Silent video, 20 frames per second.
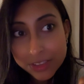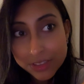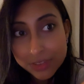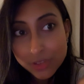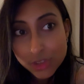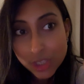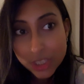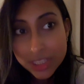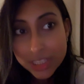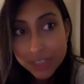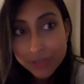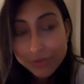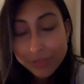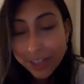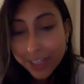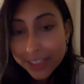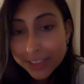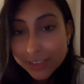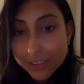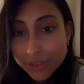
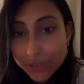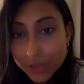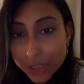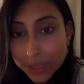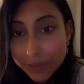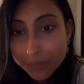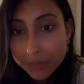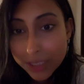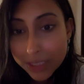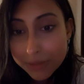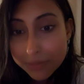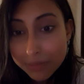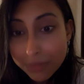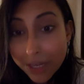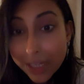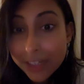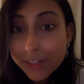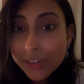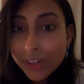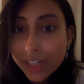justify the dream that
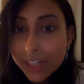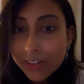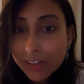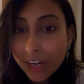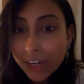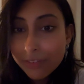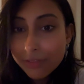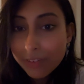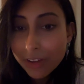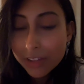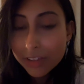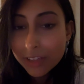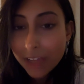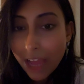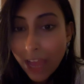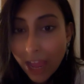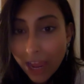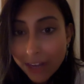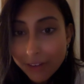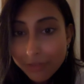my great grandfather
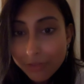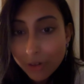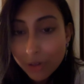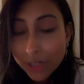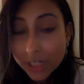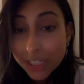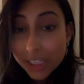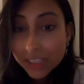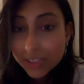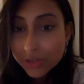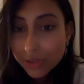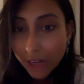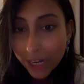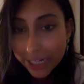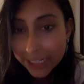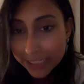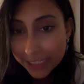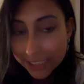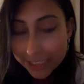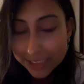had for his
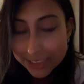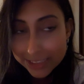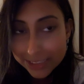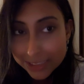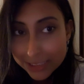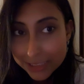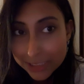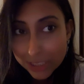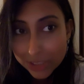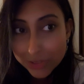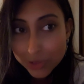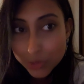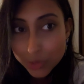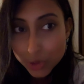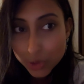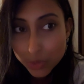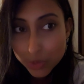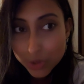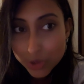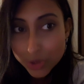writings and stuff,
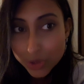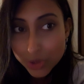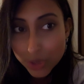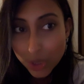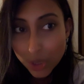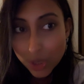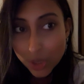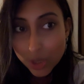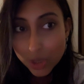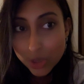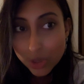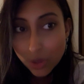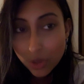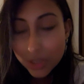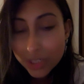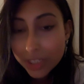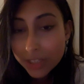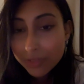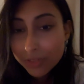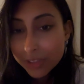which was
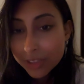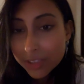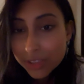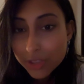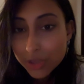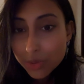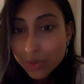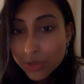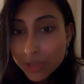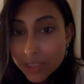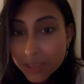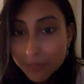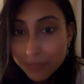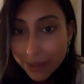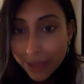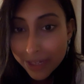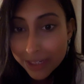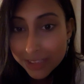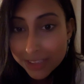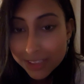not given the due
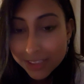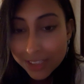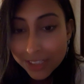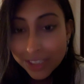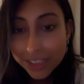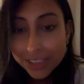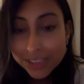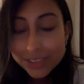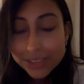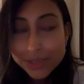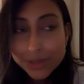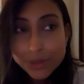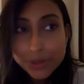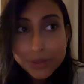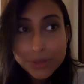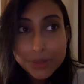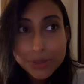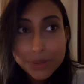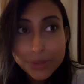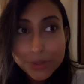respect.
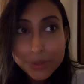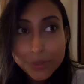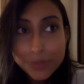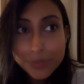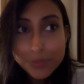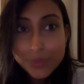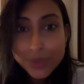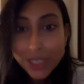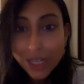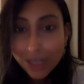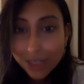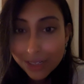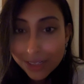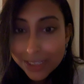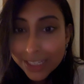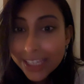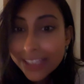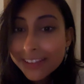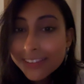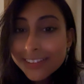So yeah,
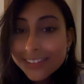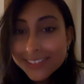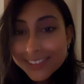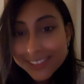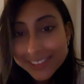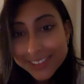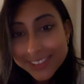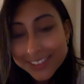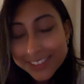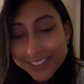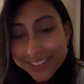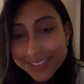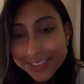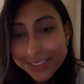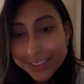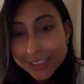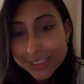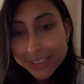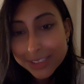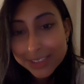again, this is
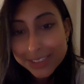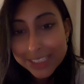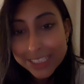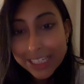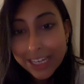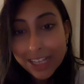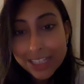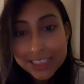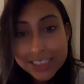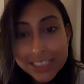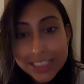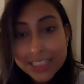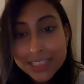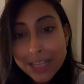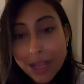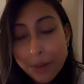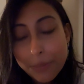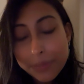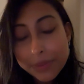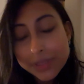the last
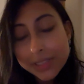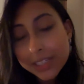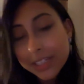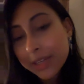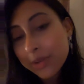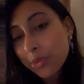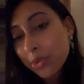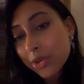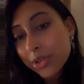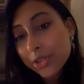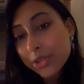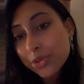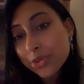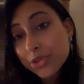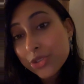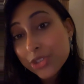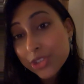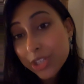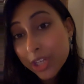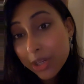example that I wanted to
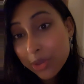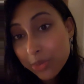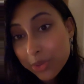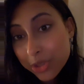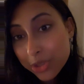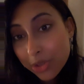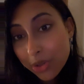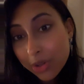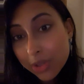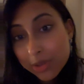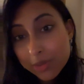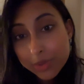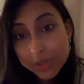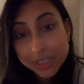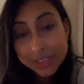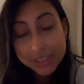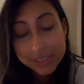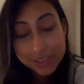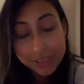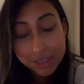share with you all,
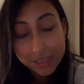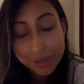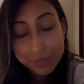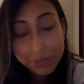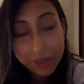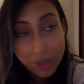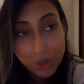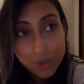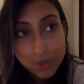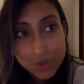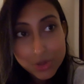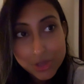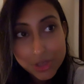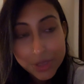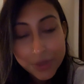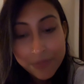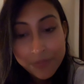with about